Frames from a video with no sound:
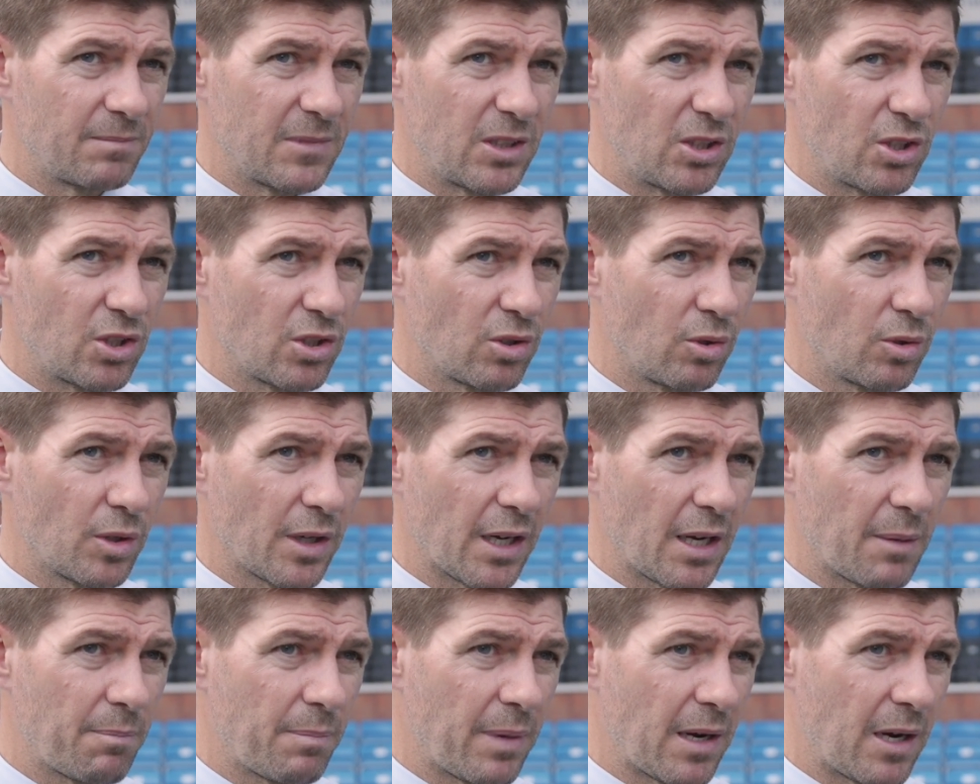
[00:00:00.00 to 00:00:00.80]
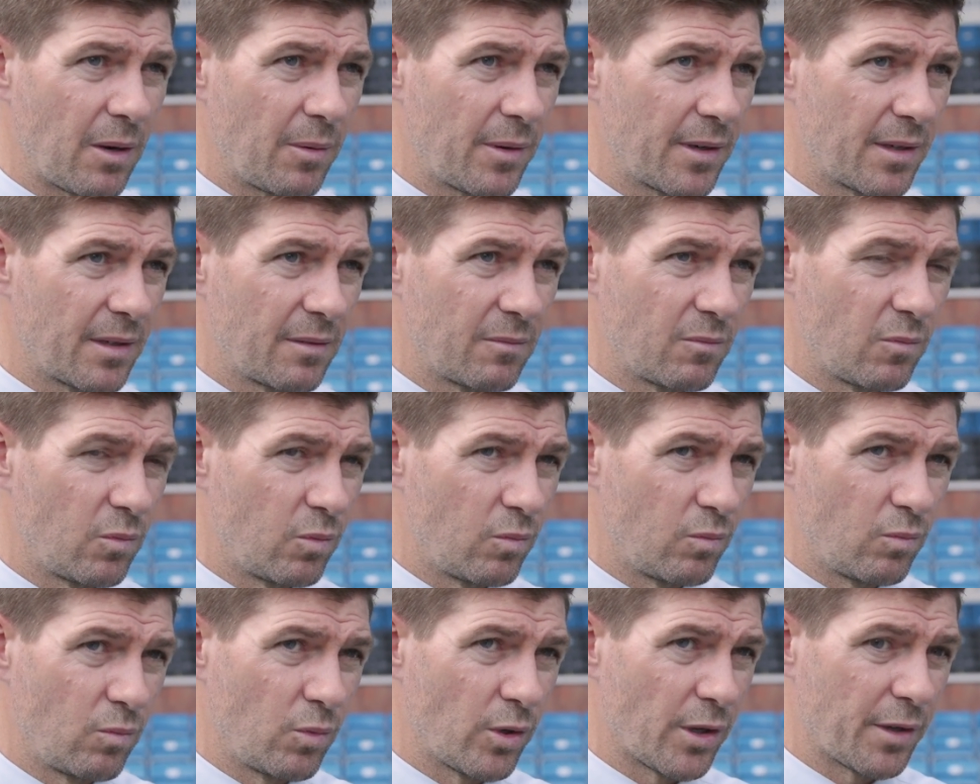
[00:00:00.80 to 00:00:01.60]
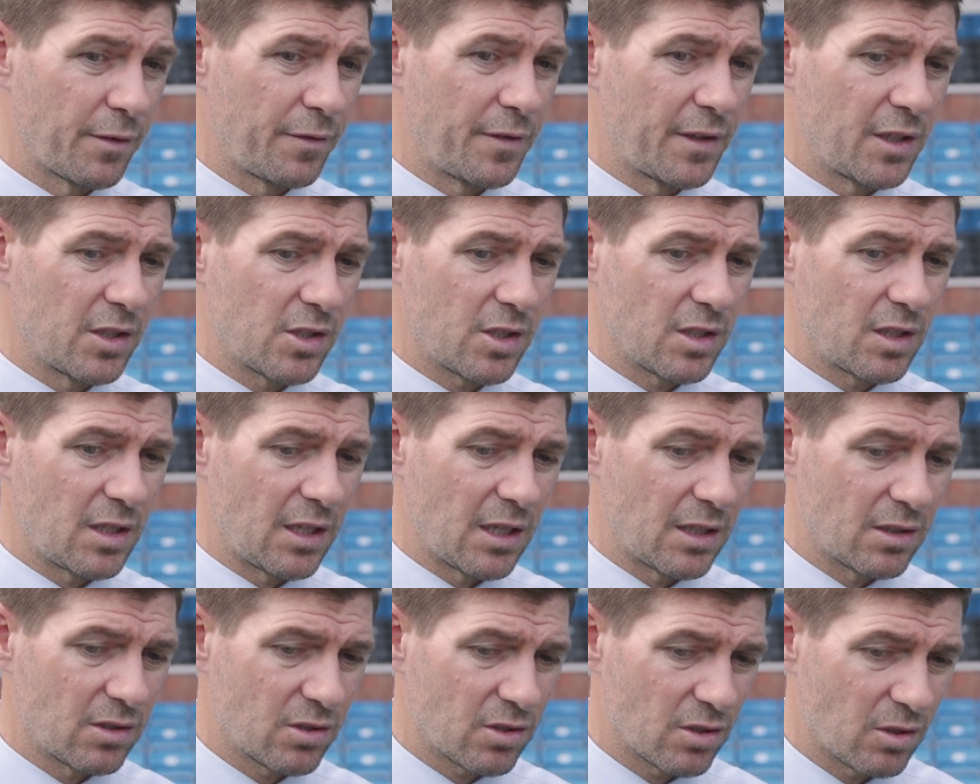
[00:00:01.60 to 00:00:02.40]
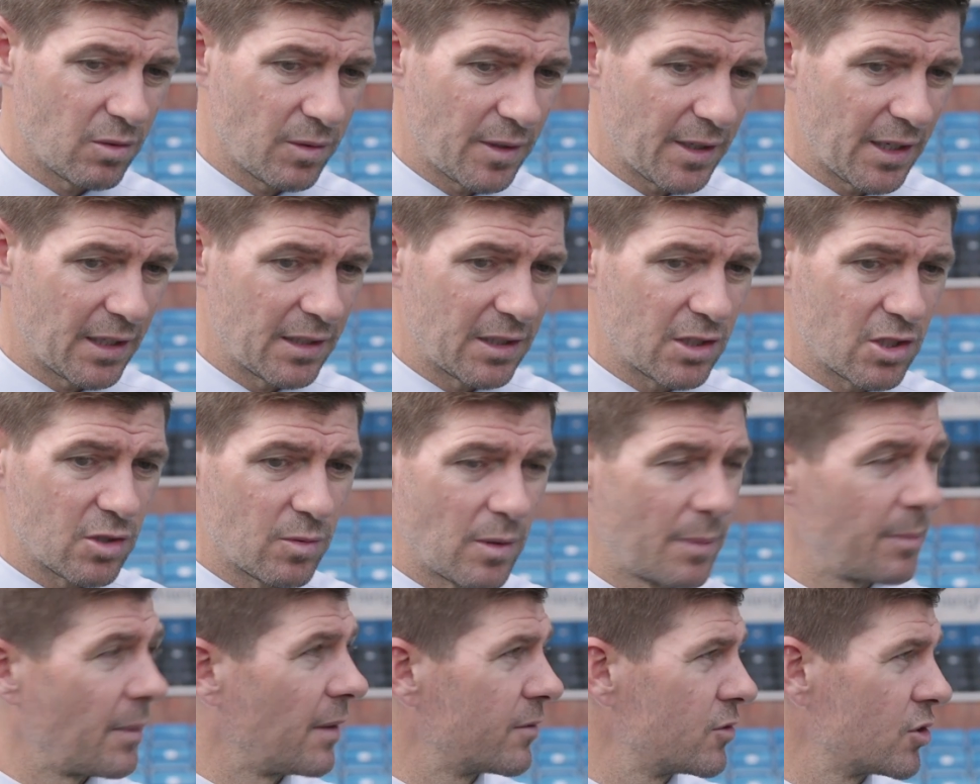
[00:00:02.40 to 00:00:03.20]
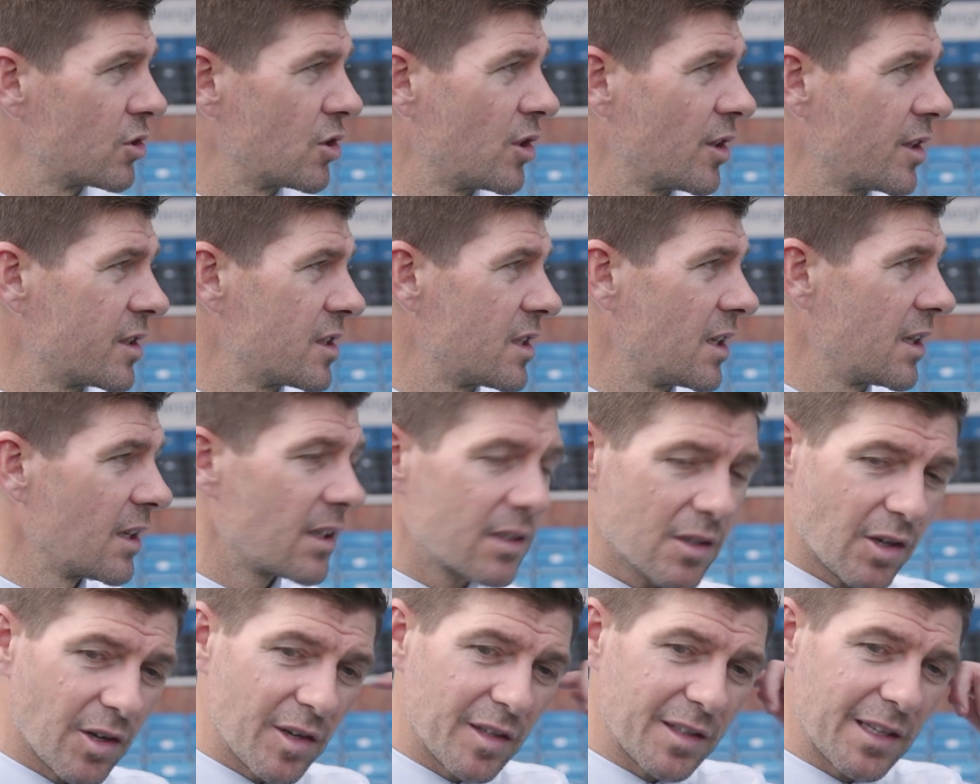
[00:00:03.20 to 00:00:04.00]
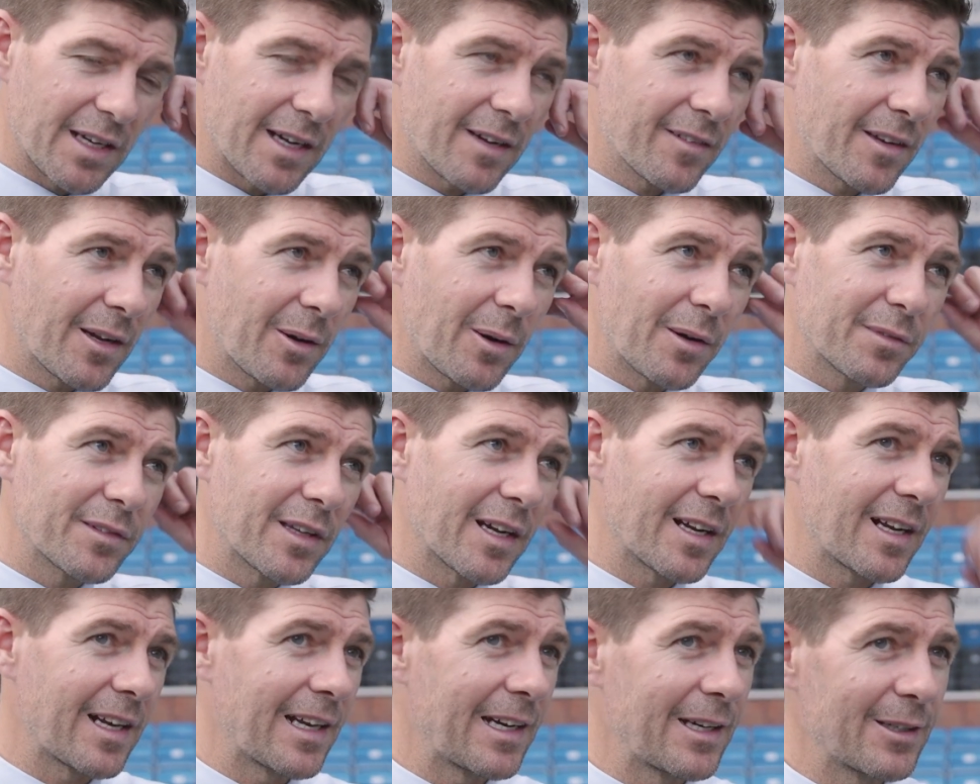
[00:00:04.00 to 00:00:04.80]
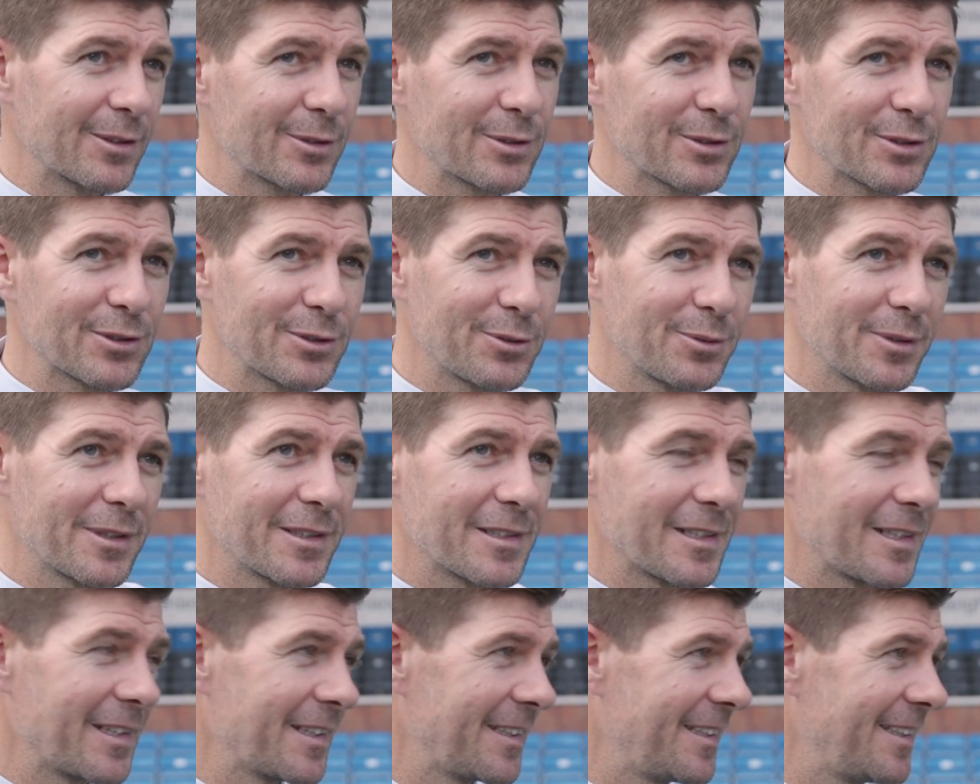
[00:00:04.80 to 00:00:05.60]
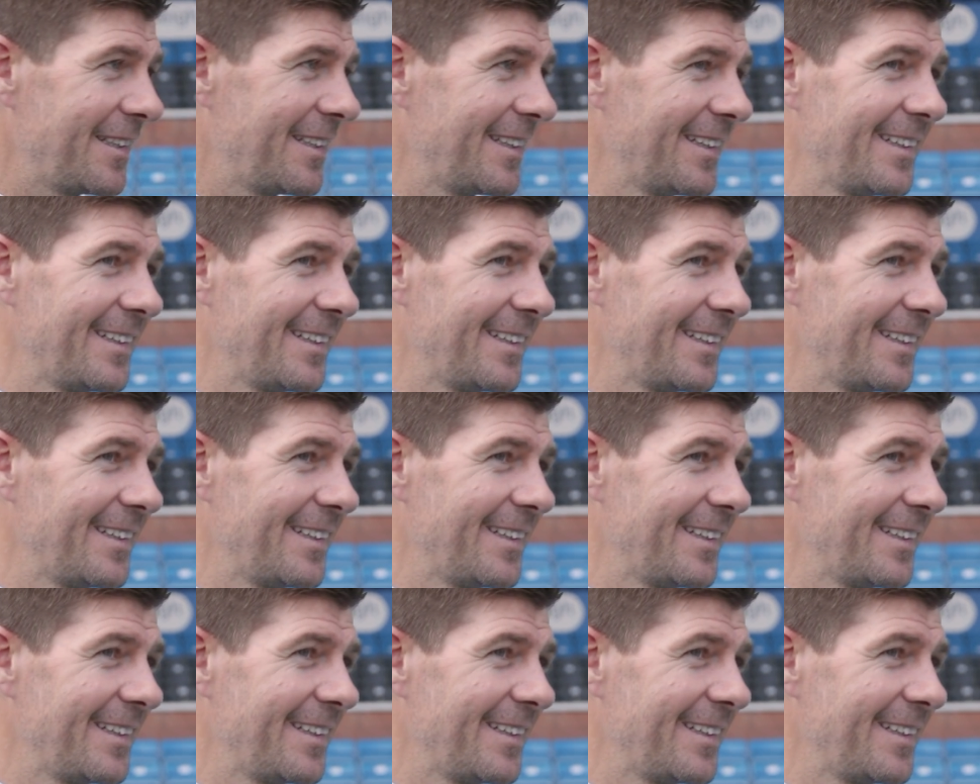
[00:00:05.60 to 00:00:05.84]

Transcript: He showed great power and what a finish at the end. So credit to him. I've just got to take Connor down now off that cloud because I know what he's like.